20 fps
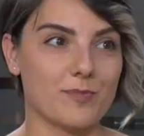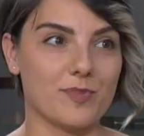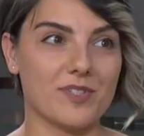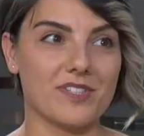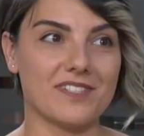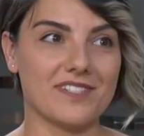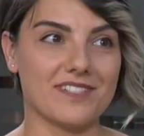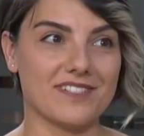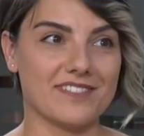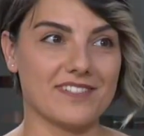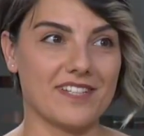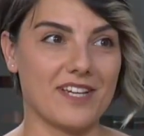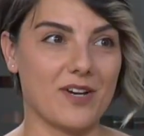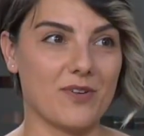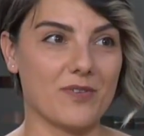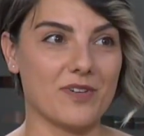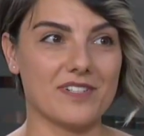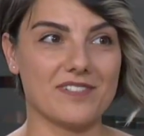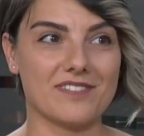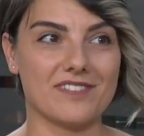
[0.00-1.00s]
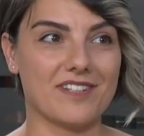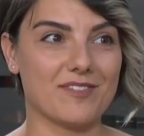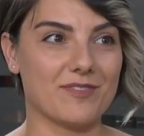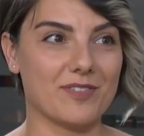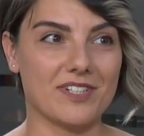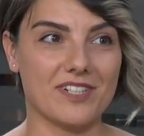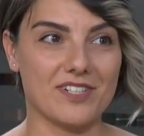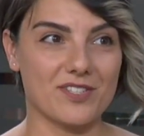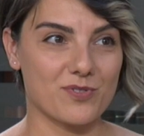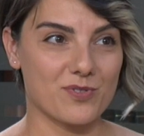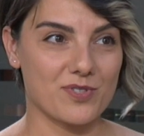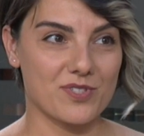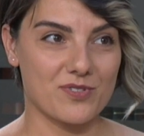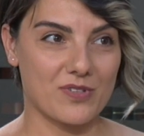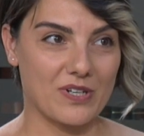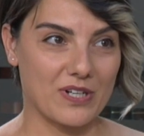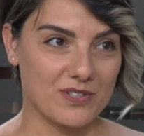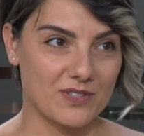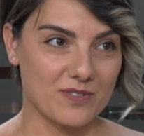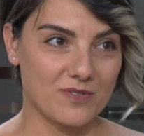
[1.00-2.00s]
a big deal now, and every country is
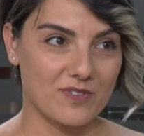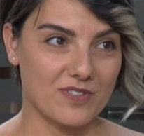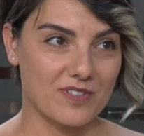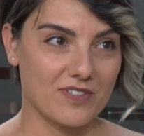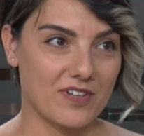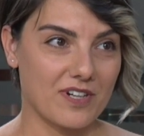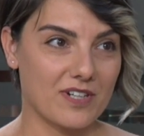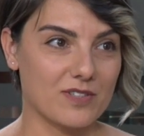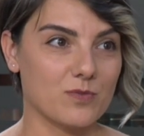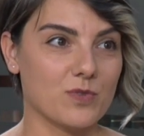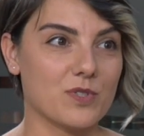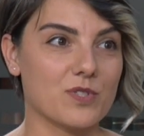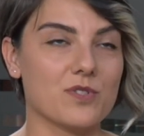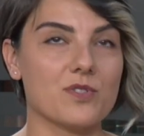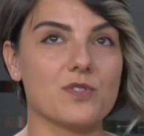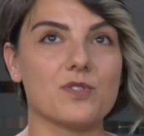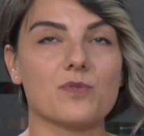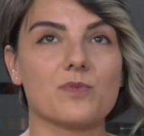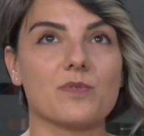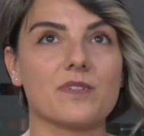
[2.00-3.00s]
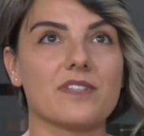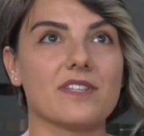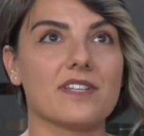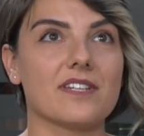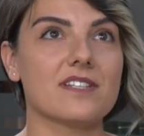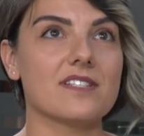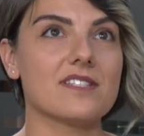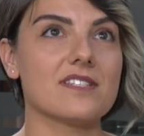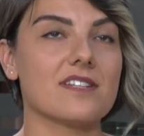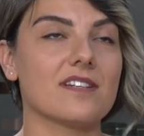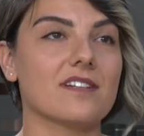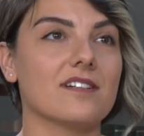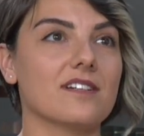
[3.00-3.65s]
trying to figure out what to do with it.